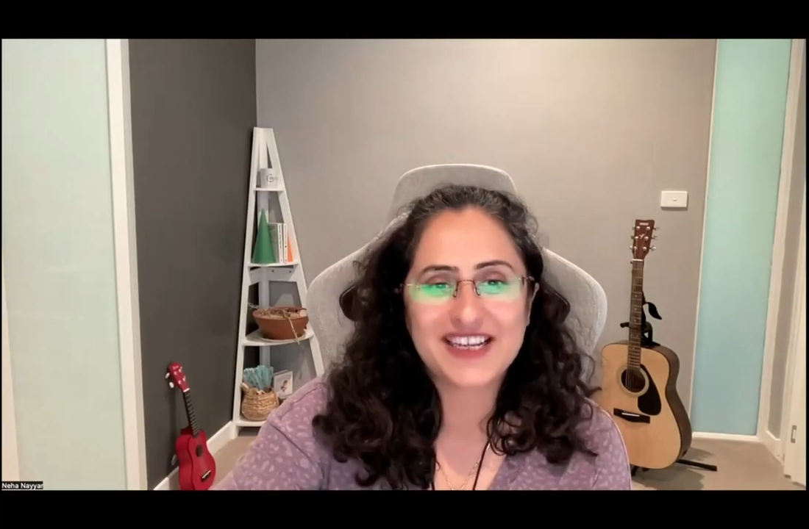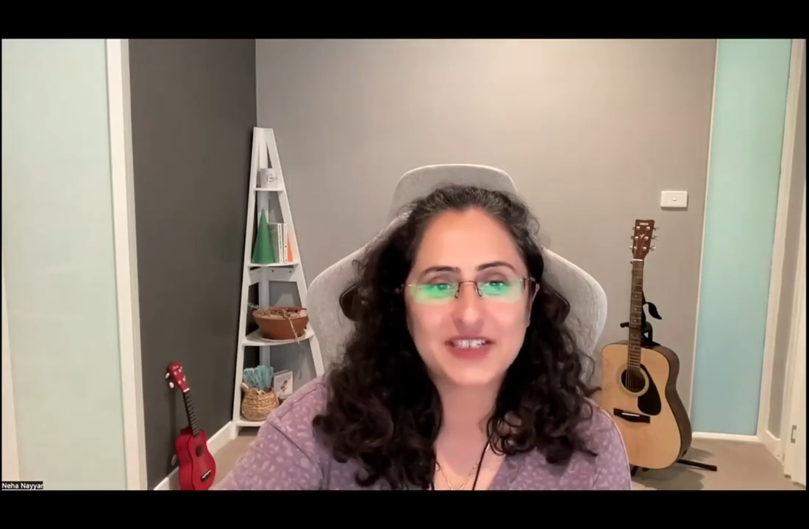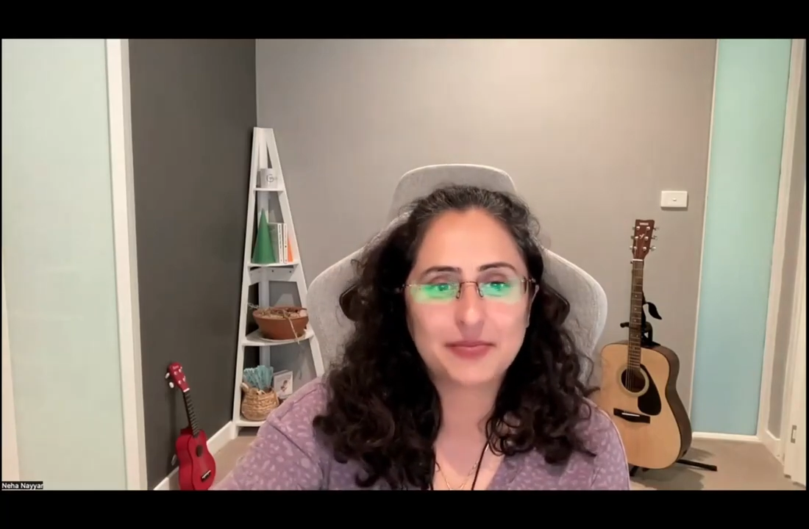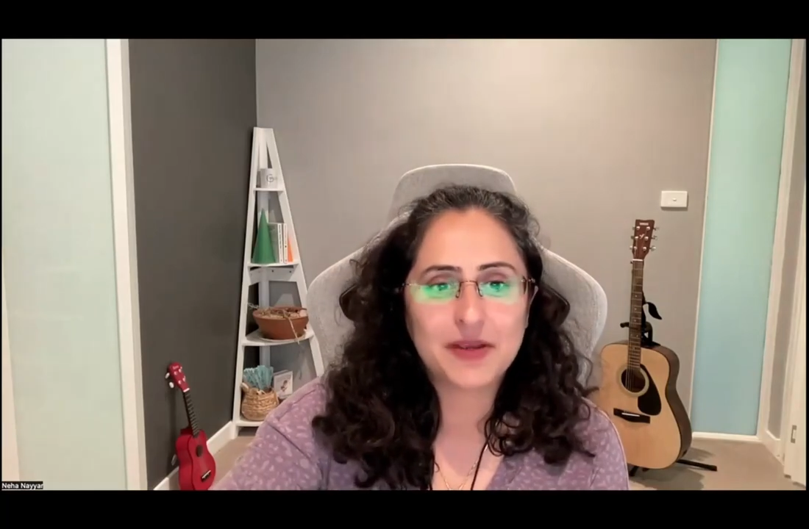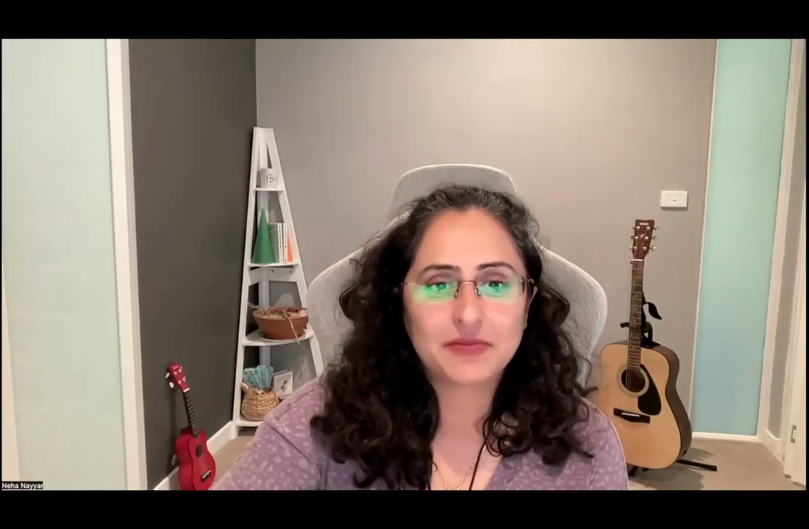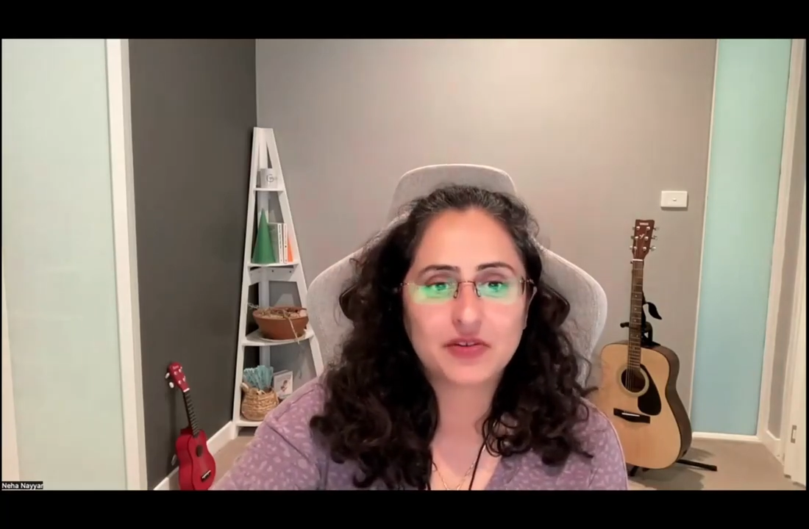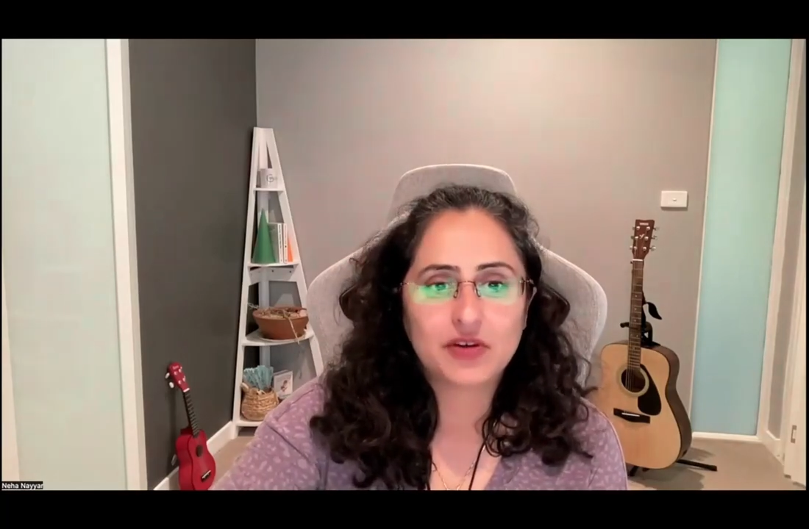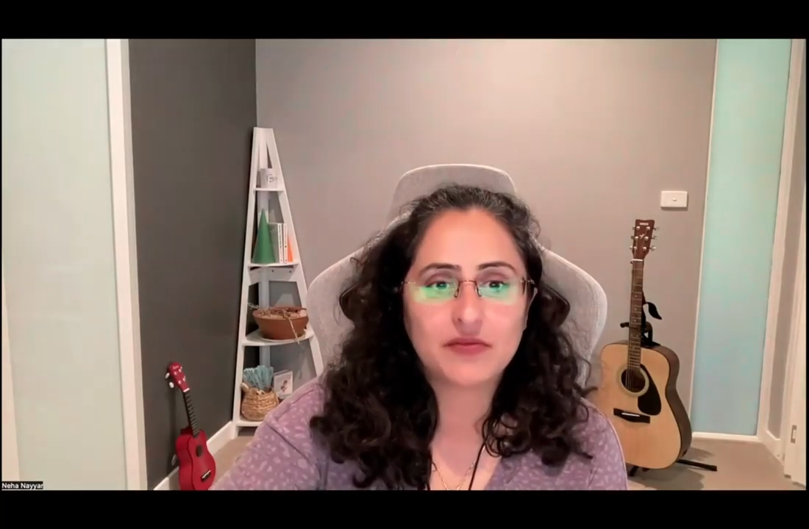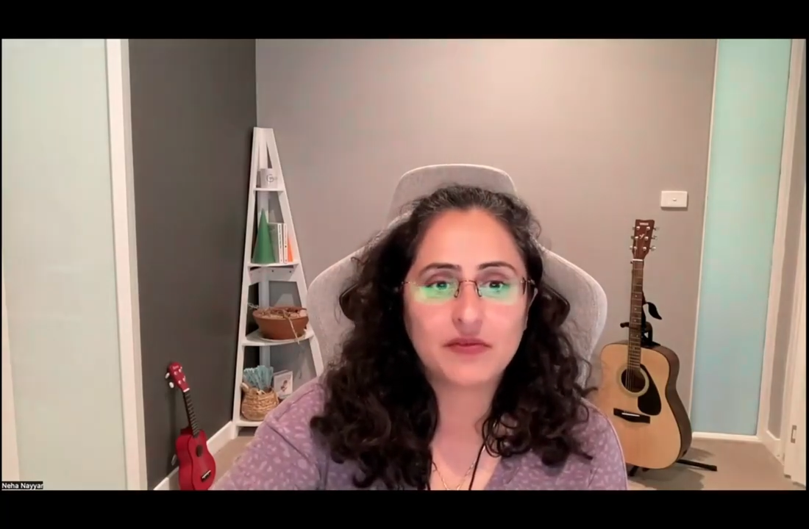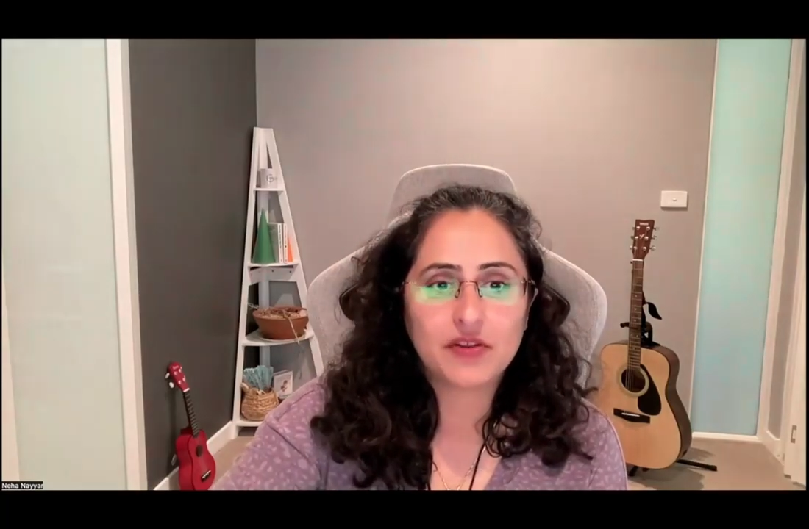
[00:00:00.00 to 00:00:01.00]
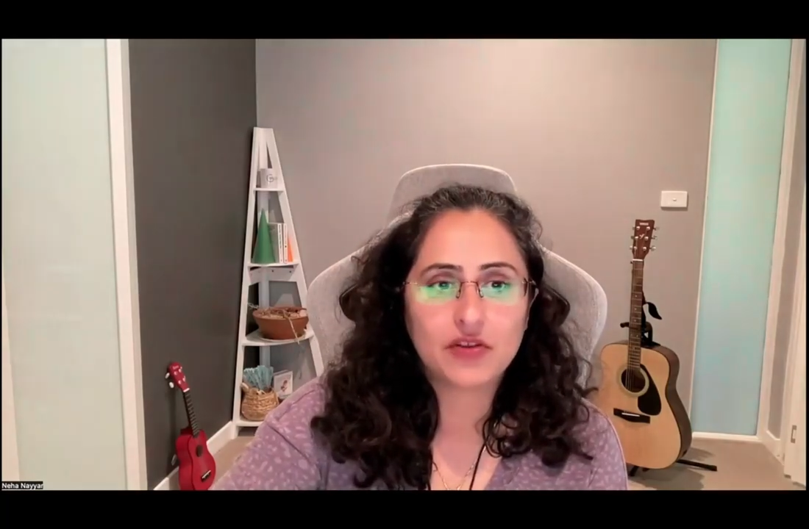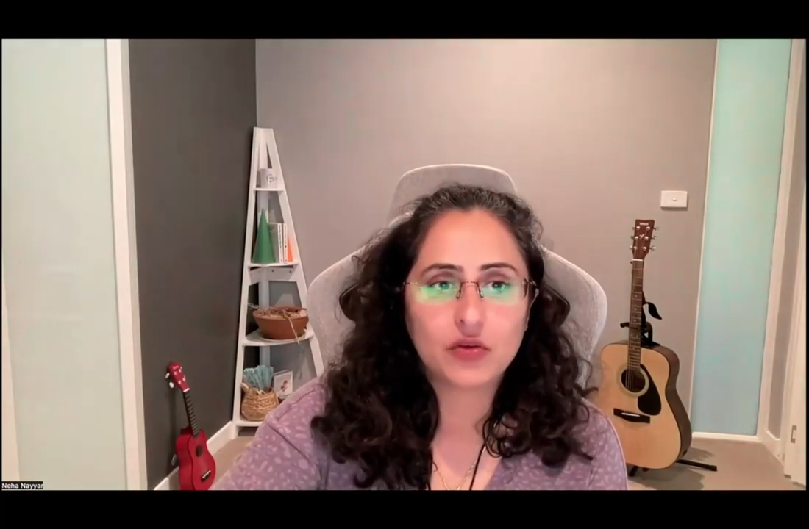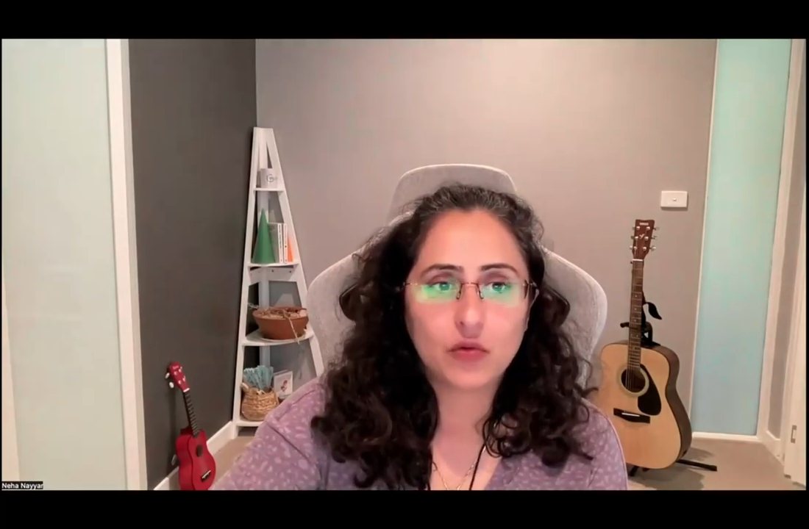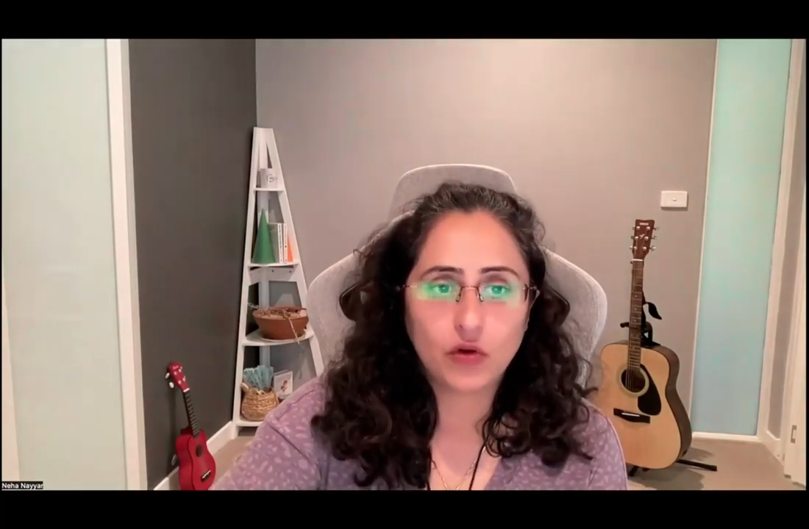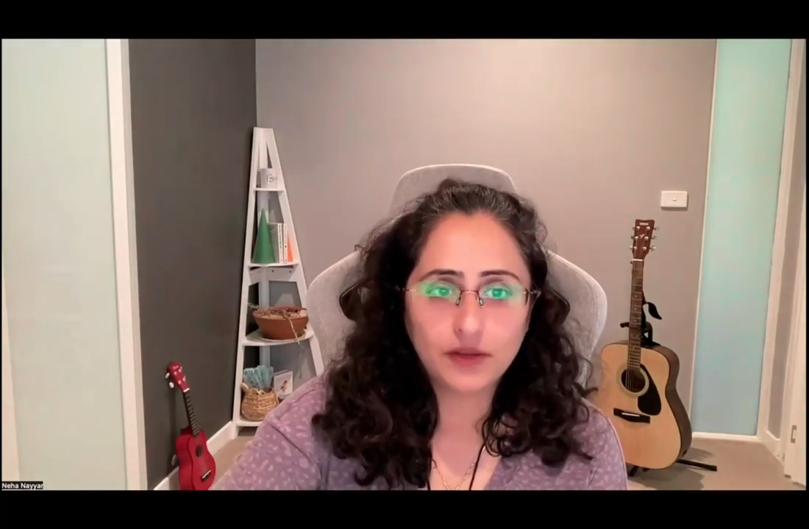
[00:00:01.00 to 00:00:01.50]
XPM screen with
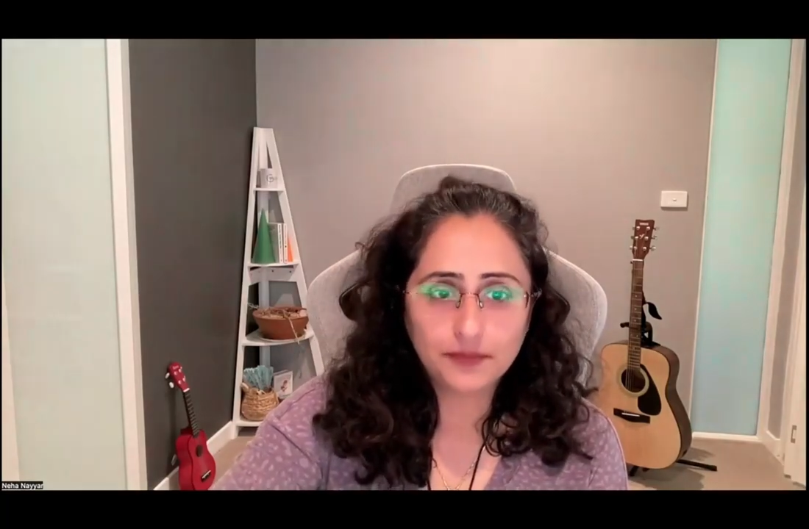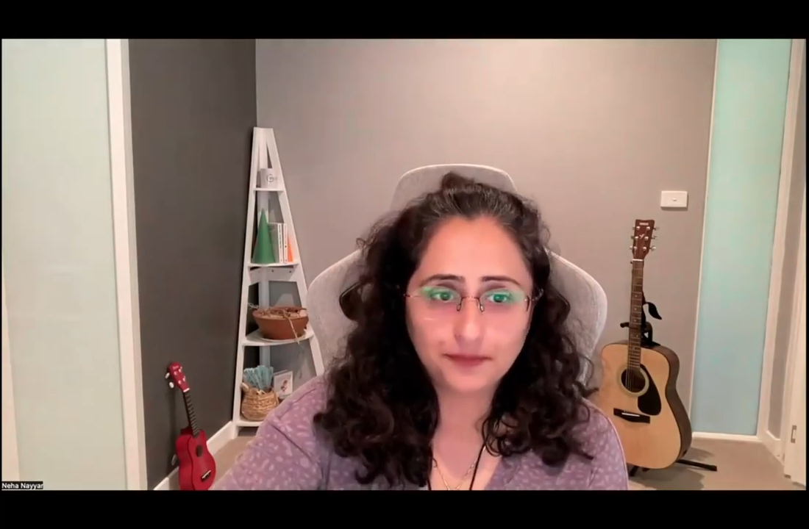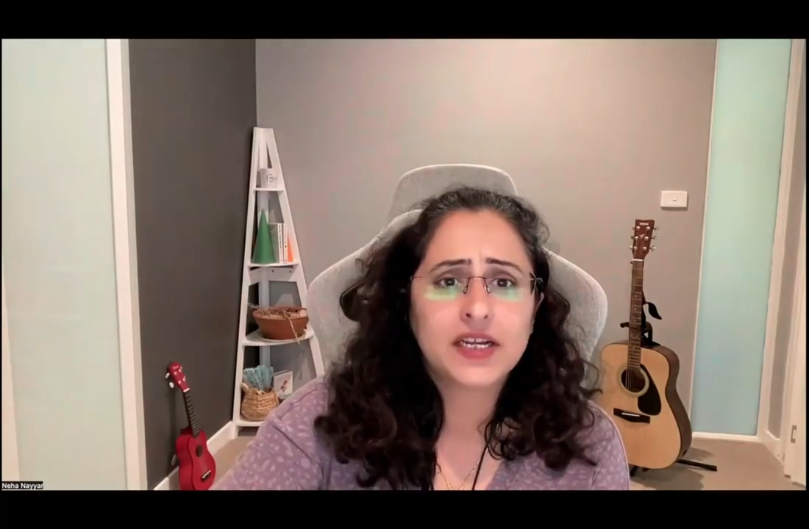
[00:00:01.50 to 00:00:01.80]
you all.